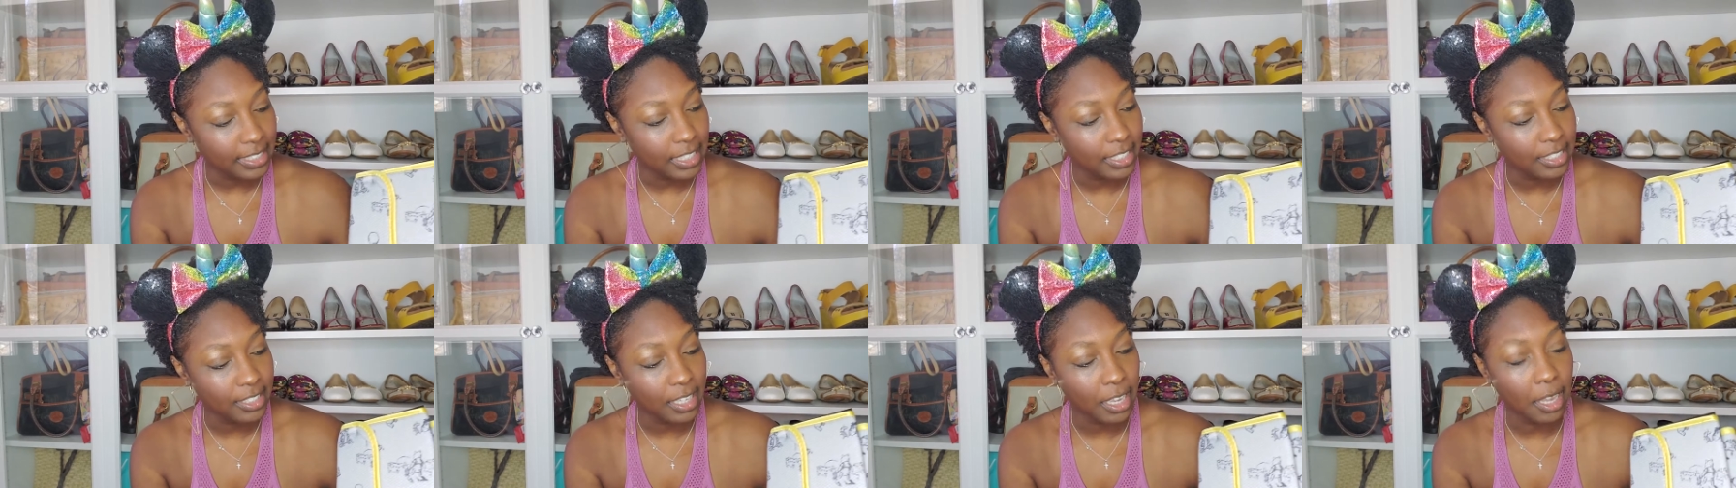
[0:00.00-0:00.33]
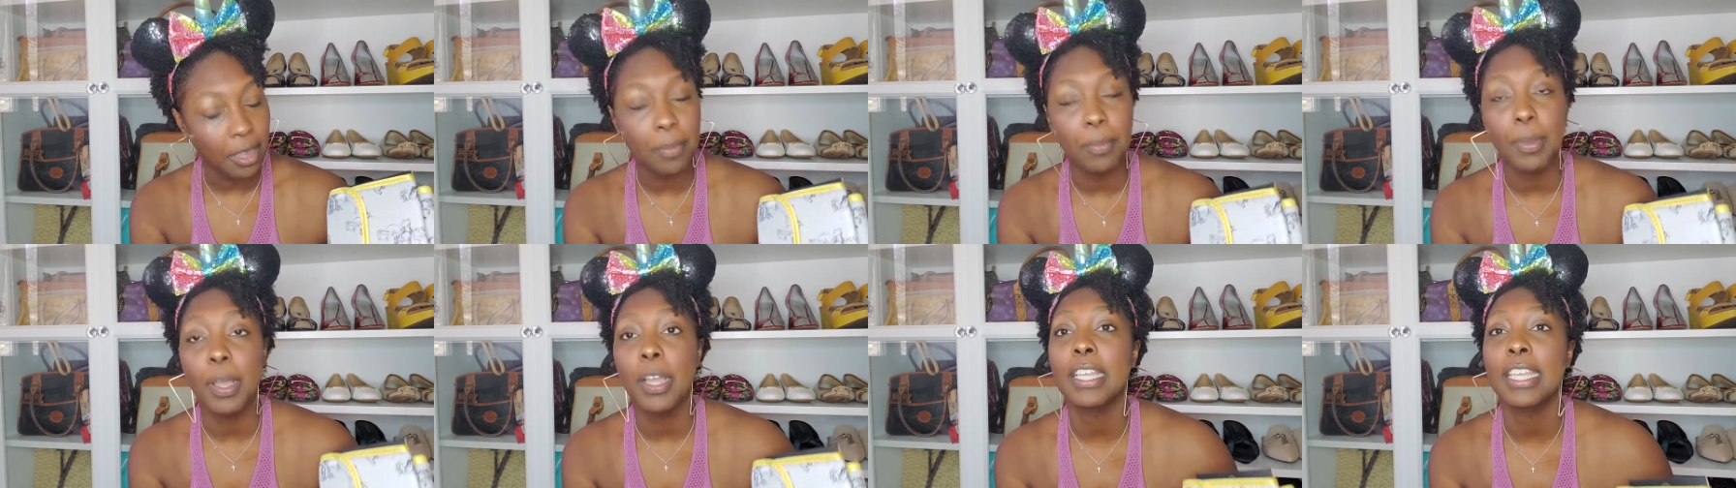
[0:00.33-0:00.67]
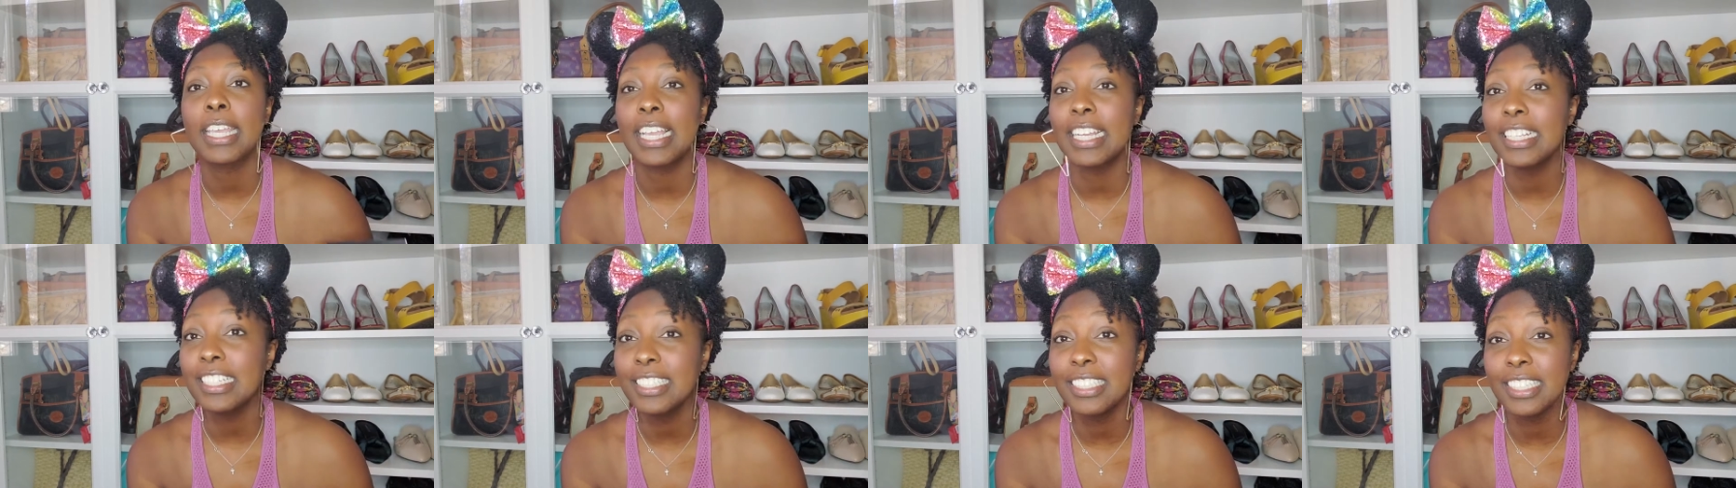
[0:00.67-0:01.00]
some
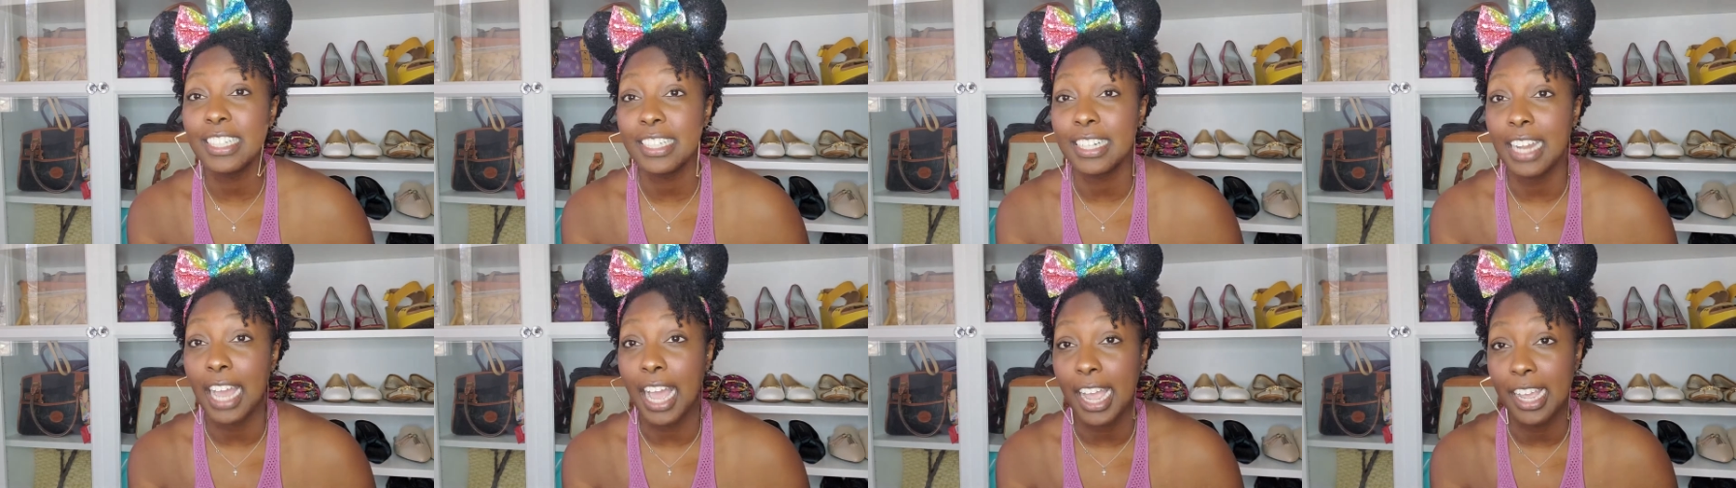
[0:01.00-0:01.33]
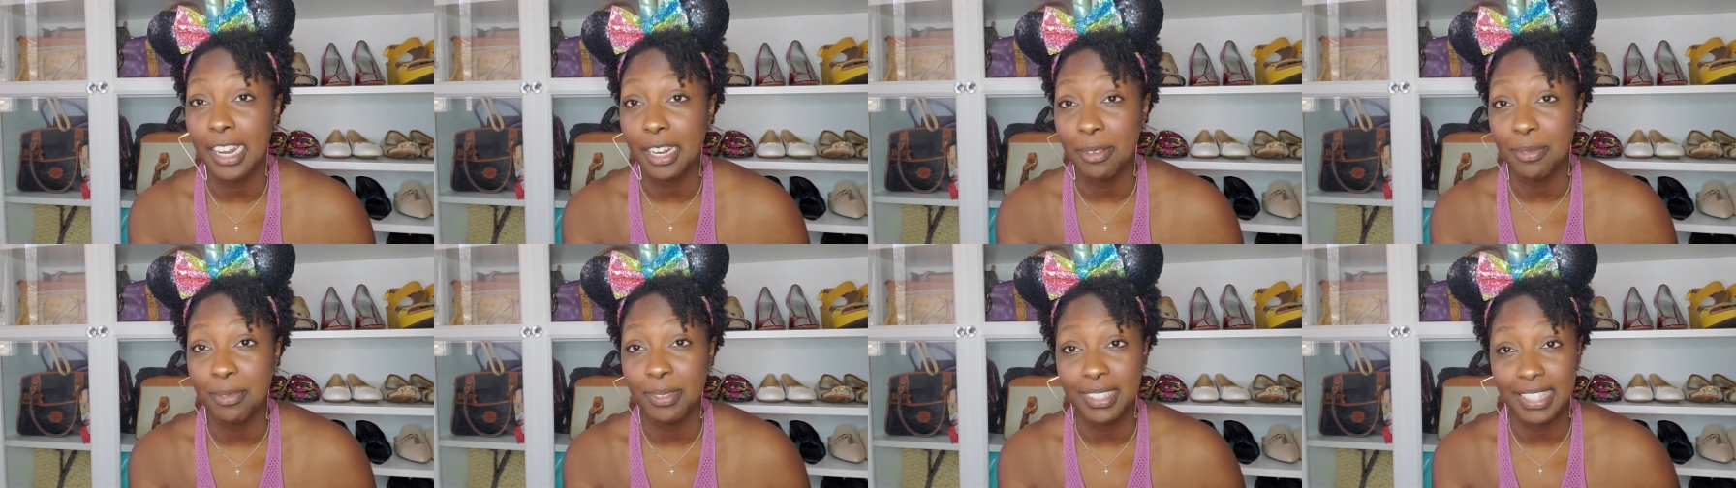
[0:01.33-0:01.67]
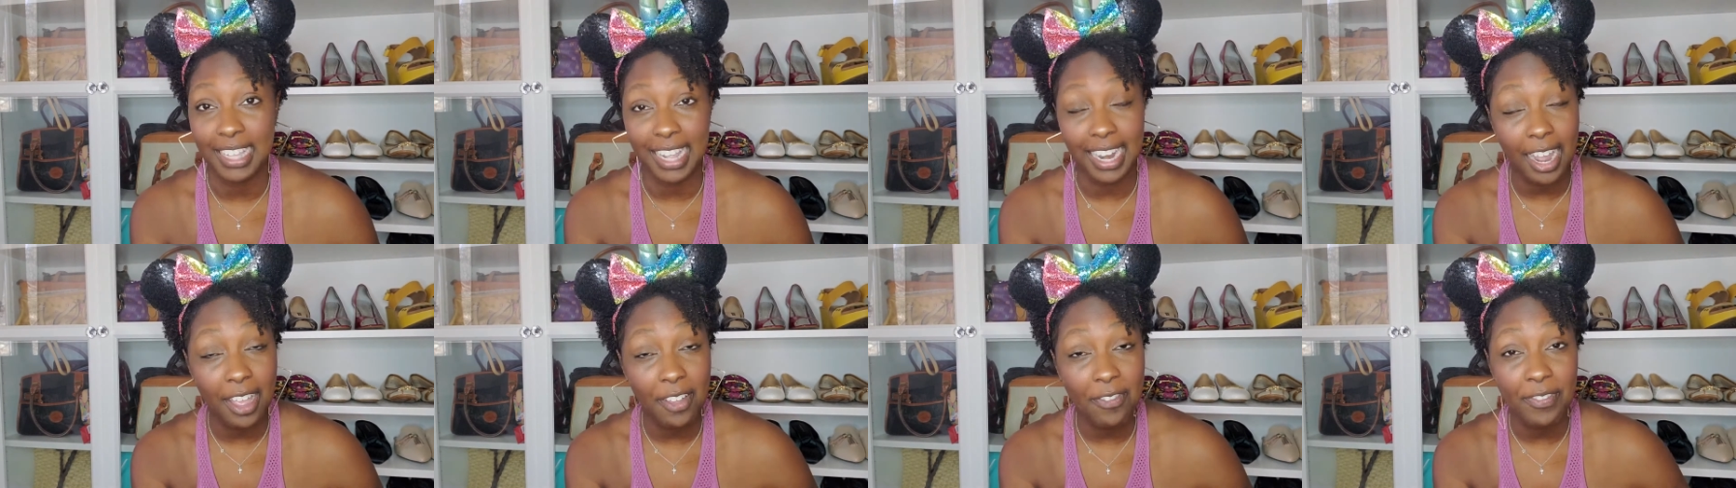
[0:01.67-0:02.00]
kitchen items
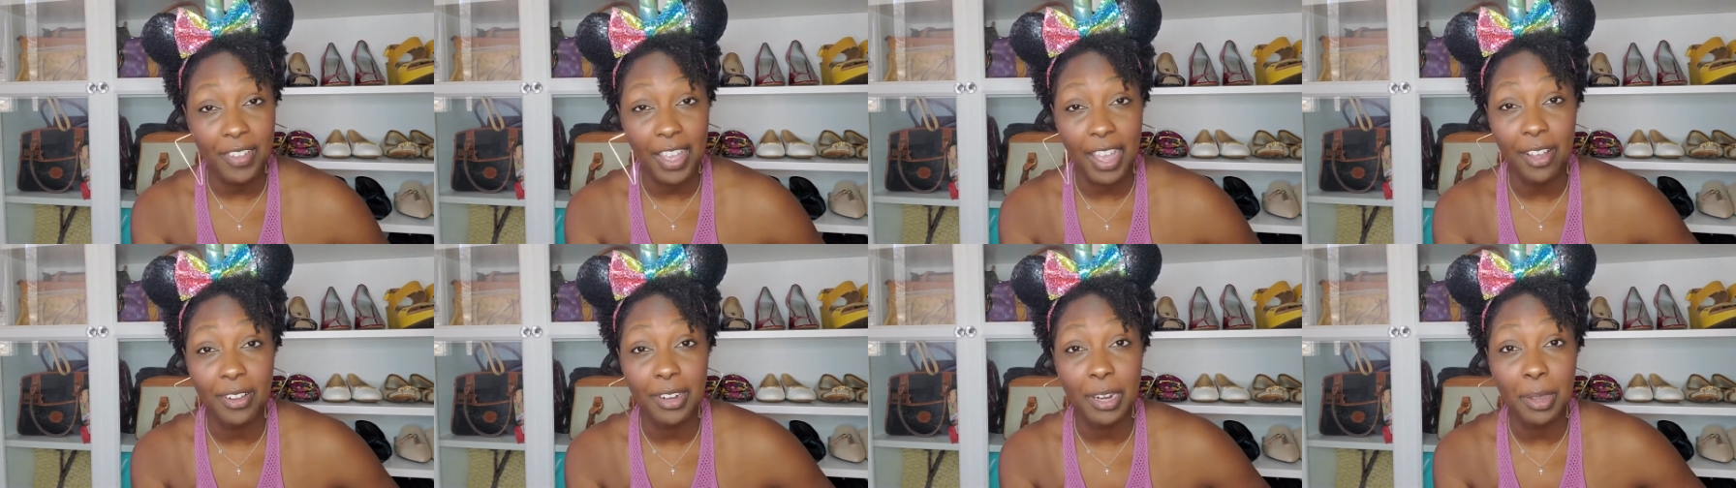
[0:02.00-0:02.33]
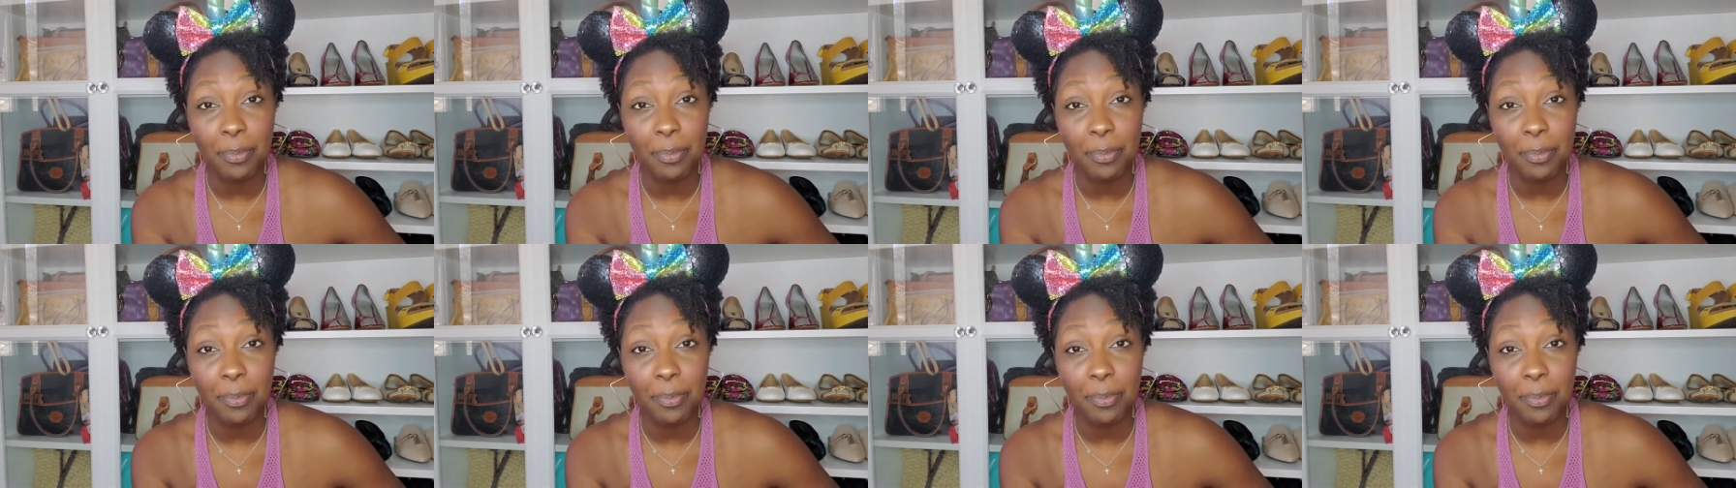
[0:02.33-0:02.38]
that I found